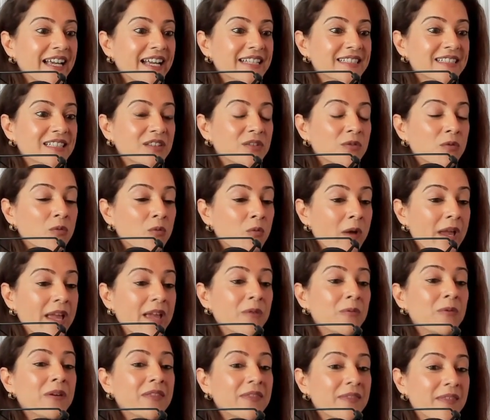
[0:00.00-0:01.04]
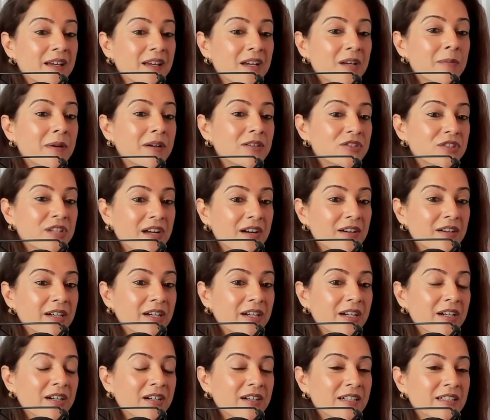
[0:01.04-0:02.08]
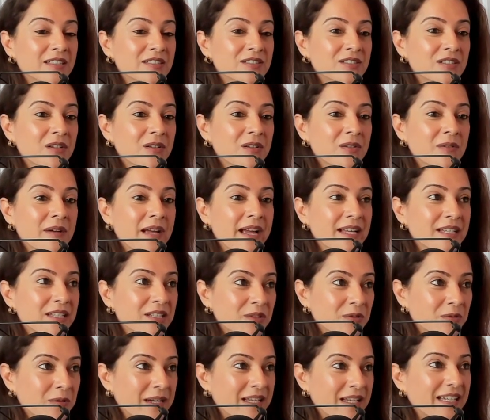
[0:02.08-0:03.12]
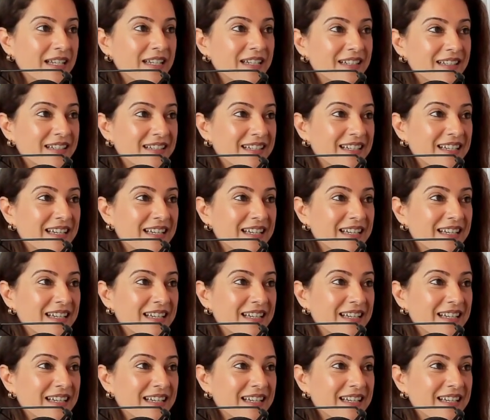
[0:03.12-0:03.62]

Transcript: It's like the way we think about childcare is so antiquated.